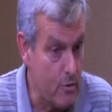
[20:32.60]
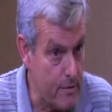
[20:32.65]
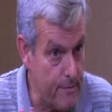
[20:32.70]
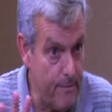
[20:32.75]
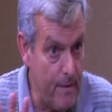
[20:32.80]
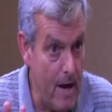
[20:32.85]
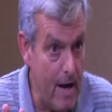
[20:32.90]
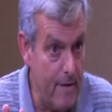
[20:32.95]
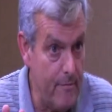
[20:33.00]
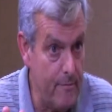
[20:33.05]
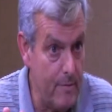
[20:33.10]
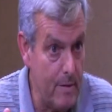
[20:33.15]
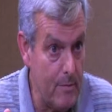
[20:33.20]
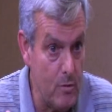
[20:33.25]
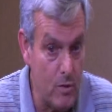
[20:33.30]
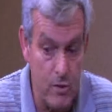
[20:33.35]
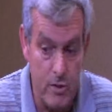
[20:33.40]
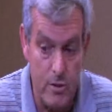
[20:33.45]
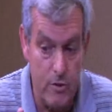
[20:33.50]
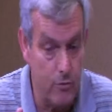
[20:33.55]
There's 5
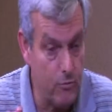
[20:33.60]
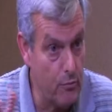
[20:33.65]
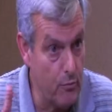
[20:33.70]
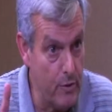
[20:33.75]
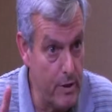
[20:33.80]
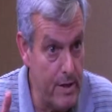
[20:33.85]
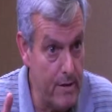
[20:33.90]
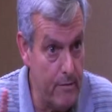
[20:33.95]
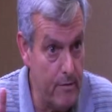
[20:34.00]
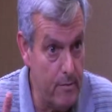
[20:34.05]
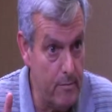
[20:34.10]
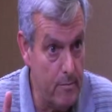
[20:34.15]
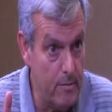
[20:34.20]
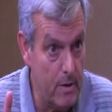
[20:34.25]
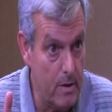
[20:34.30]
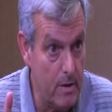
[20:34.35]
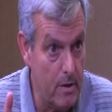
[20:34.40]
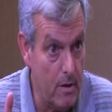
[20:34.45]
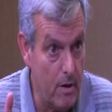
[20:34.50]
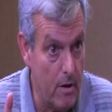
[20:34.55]
members, 3 of
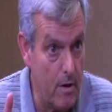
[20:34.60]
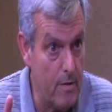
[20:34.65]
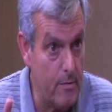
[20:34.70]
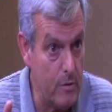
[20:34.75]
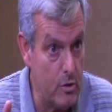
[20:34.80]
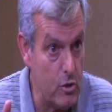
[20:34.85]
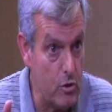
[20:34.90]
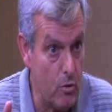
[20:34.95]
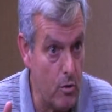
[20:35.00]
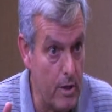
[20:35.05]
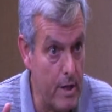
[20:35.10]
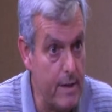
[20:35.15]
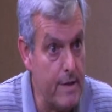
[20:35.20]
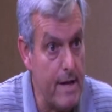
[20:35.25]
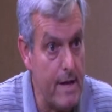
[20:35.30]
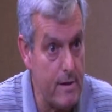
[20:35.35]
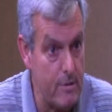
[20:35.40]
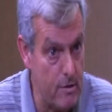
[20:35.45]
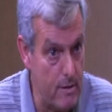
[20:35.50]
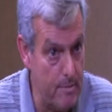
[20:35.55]
them are the majority.
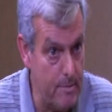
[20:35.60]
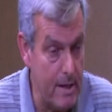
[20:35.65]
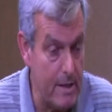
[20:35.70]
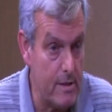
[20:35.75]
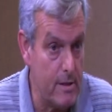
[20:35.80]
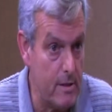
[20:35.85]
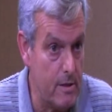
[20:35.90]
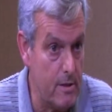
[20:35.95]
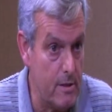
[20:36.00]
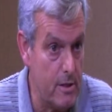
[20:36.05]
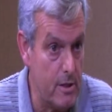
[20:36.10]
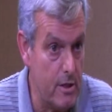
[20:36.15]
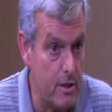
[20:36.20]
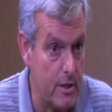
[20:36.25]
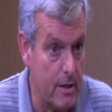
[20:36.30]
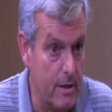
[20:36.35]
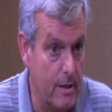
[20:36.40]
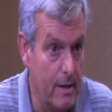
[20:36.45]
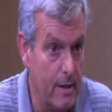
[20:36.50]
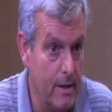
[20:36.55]
That makes a
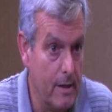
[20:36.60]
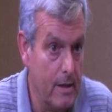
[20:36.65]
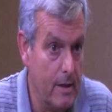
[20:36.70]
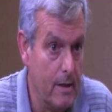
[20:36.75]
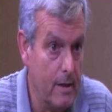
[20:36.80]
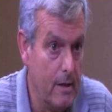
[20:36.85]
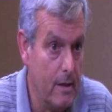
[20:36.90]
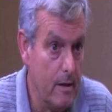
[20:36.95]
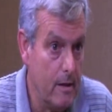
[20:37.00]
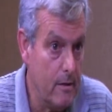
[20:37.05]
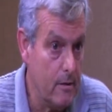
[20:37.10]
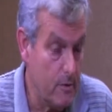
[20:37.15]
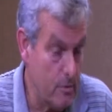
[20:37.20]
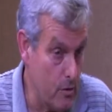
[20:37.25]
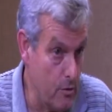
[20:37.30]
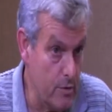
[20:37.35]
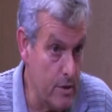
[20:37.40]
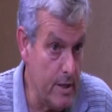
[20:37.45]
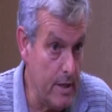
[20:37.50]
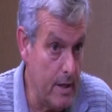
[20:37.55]
decision.
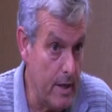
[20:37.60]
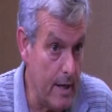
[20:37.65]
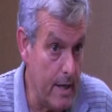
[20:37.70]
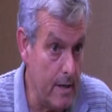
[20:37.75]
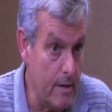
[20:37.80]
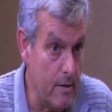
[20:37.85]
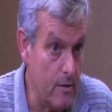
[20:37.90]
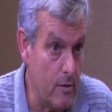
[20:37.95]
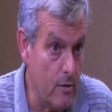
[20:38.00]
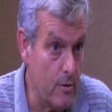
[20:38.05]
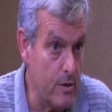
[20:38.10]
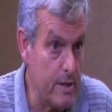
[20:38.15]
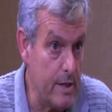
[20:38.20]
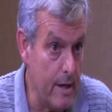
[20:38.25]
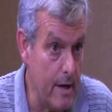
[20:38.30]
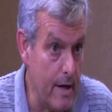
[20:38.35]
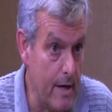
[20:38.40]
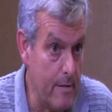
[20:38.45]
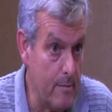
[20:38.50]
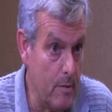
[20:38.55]
Tuesday night, there's
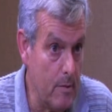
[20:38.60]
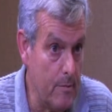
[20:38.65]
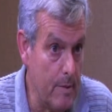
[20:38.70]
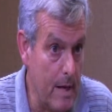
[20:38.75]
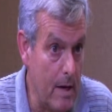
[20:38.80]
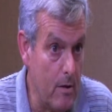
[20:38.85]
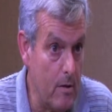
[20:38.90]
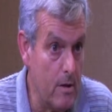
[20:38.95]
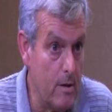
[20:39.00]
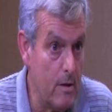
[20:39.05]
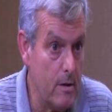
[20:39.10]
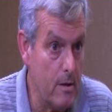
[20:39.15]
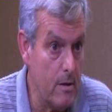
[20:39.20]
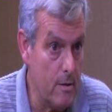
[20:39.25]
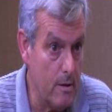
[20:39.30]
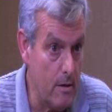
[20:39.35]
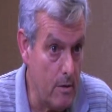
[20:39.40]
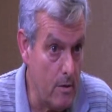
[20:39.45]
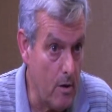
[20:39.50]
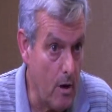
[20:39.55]
the item about,
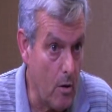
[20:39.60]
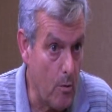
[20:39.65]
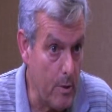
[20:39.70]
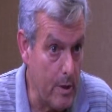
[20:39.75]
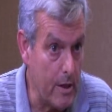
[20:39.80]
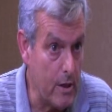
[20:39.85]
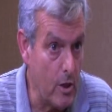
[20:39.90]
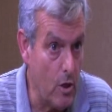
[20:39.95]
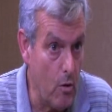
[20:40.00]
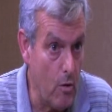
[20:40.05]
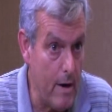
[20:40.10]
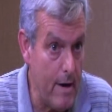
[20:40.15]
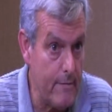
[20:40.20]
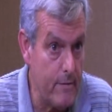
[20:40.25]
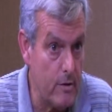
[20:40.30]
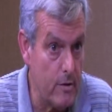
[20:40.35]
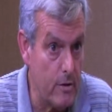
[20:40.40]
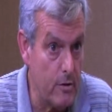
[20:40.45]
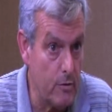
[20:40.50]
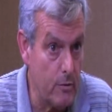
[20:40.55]
are we going to go
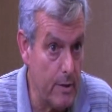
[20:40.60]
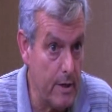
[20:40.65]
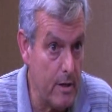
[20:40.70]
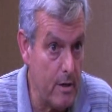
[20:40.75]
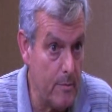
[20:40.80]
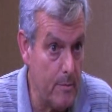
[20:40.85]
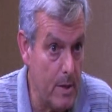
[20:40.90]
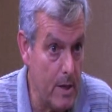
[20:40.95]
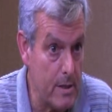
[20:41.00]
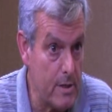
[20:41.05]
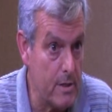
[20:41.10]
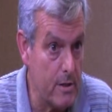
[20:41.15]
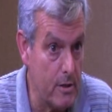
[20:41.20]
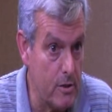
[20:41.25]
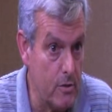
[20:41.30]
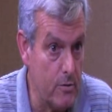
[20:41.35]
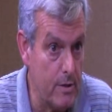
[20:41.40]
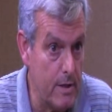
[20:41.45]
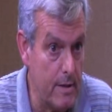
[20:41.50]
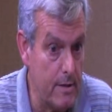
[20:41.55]
after the $300 and
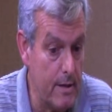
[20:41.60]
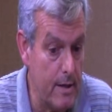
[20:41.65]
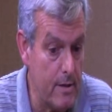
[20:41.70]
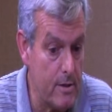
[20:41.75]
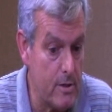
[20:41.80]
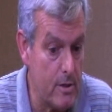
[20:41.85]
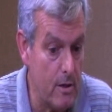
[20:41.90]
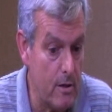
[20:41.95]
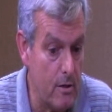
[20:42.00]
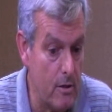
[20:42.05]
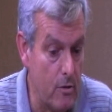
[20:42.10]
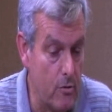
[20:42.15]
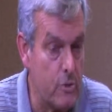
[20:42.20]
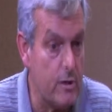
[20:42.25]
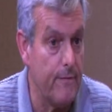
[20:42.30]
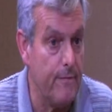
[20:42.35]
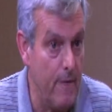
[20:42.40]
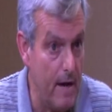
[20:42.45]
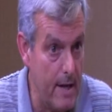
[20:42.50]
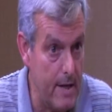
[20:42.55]
the 2 $10,000 loans?
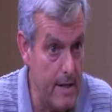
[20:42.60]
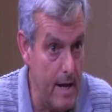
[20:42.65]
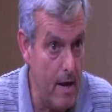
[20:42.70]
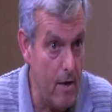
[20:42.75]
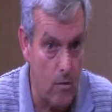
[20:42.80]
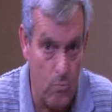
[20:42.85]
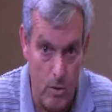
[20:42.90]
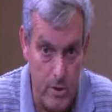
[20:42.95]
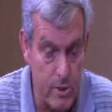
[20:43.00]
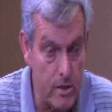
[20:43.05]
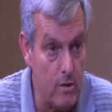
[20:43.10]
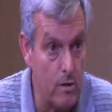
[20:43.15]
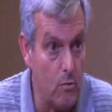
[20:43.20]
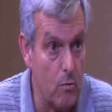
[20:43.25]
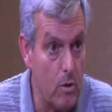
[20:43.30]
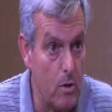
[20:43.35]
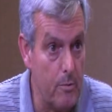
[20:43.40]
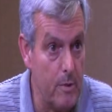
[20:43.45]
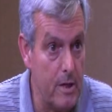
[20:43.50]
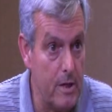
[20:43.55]
To find out, what
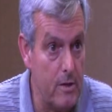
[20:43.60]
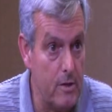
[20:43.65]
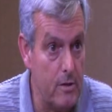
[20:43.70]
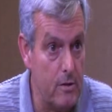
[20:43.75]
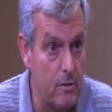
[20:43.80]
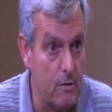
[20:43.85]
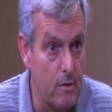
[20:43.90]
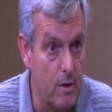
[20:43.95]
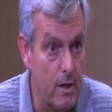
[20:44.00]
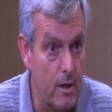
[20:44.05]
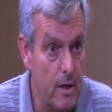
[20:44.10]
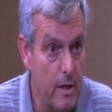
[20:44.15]
are we going to do?